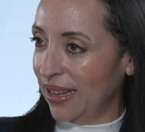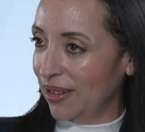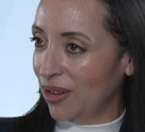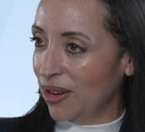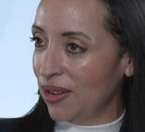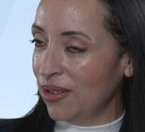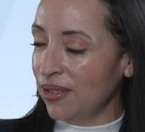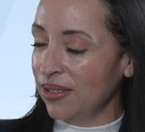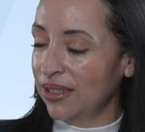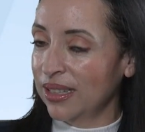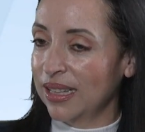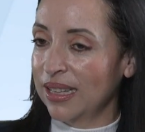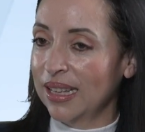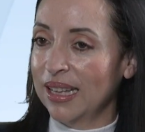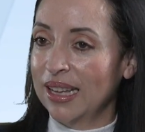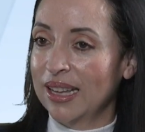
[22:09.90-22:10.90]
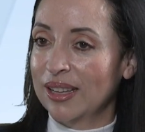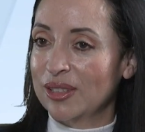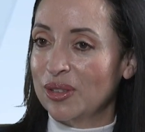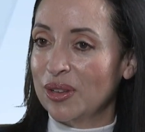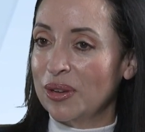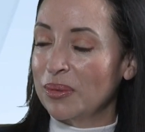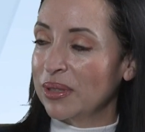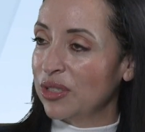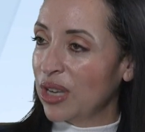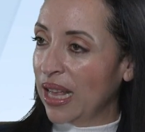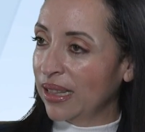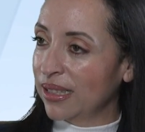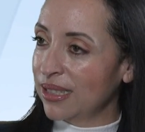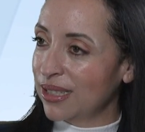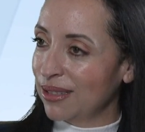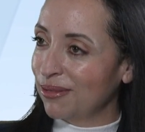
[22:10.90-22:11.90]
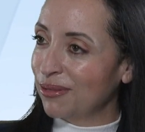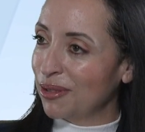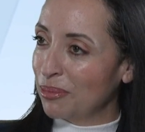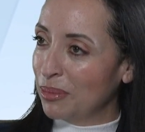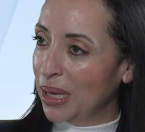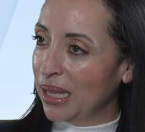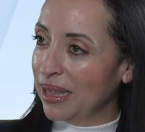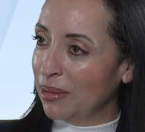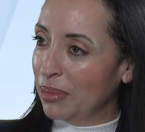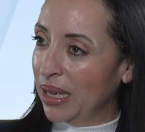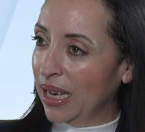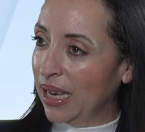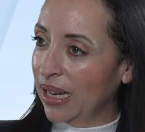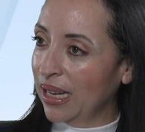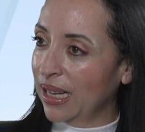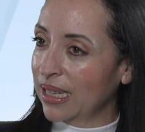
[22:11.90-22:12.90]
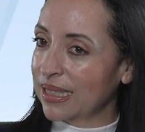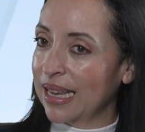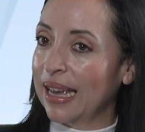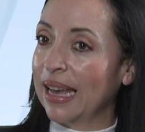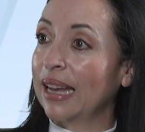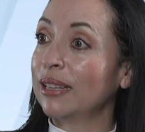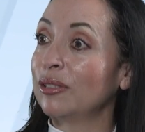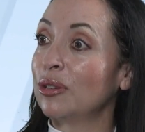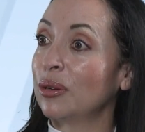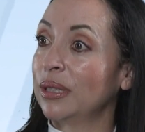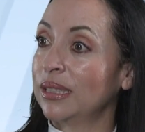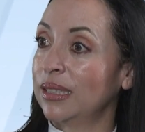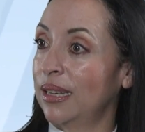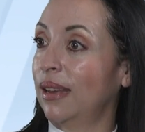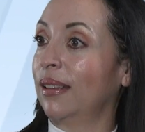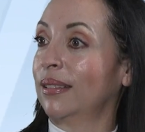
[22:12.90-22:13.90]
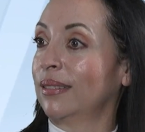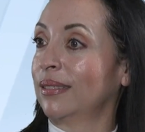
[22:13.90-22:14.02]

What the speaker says: at all. So it was challenging for me in the beginning because I had no idea.